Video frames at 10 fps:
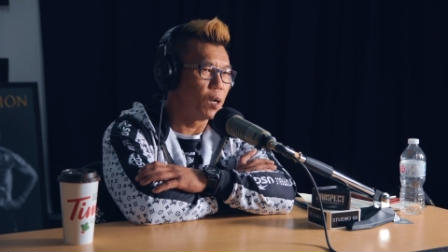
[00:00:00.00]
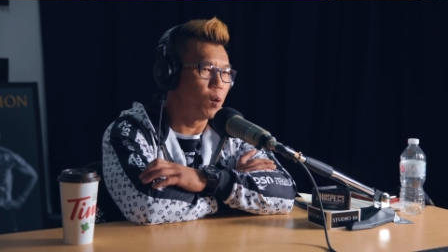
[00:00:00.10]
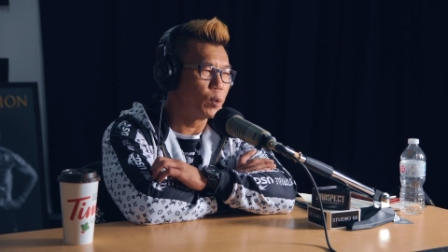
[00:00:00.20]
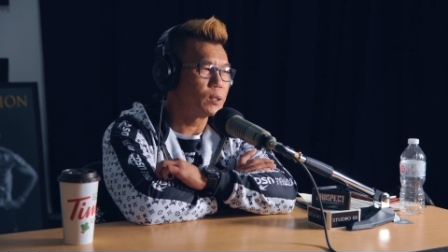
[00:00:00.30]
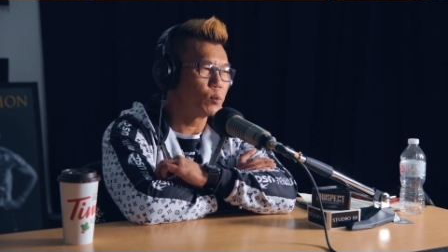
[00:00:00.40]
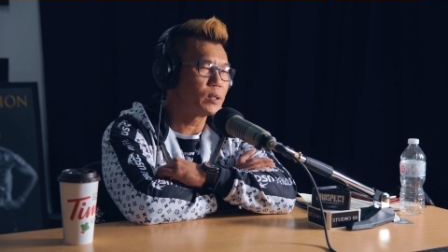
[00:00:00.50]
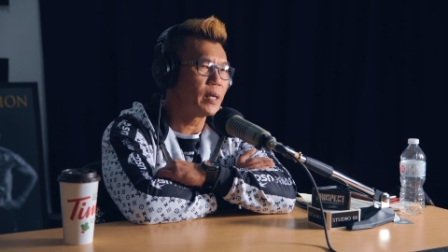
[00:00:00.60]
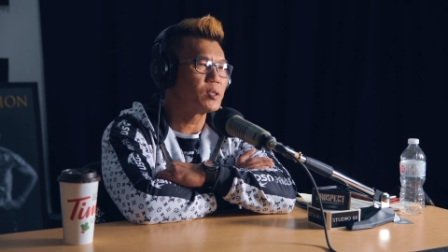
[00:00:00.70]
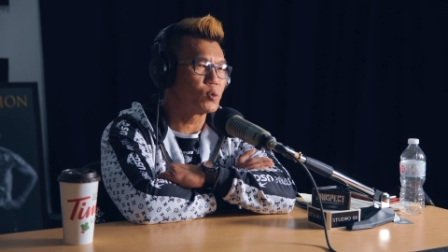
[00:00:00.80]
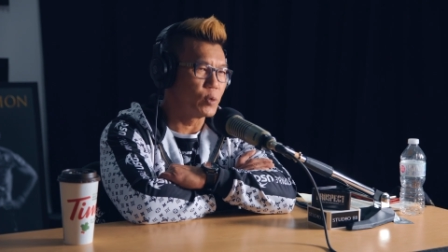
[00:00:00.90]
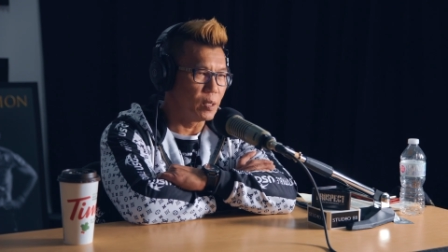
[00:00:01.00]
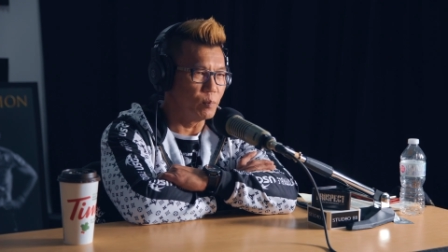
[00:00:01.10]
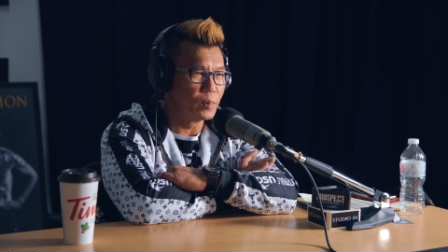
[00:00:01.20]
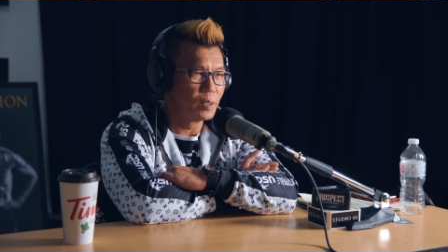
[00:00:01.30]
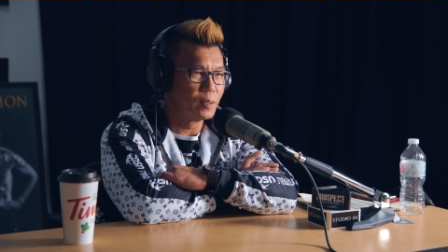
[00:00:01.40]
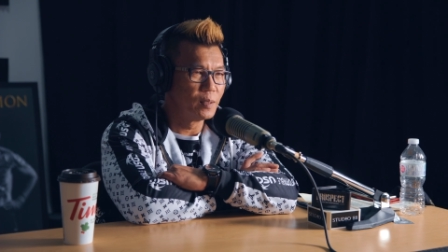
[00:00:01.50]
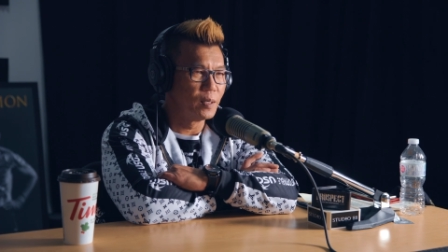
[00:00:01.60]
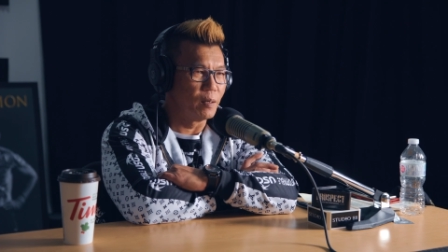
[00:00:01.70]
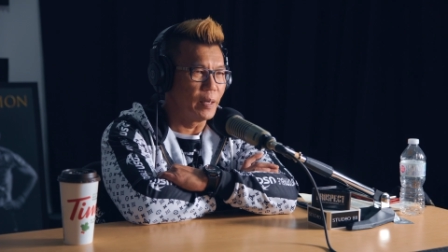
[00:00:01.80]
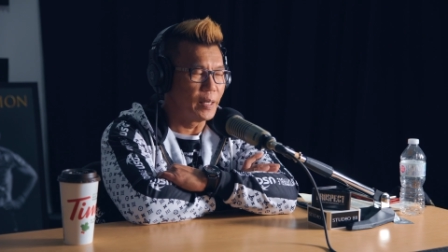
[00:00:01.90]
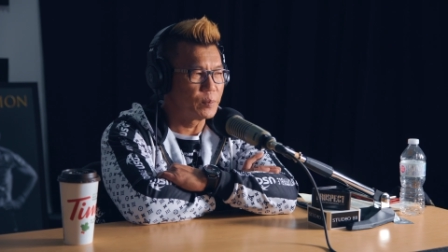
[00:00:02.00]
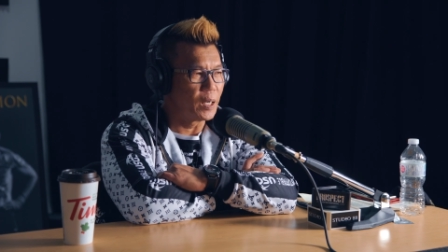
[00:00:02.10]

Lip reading: So it was his dream, right?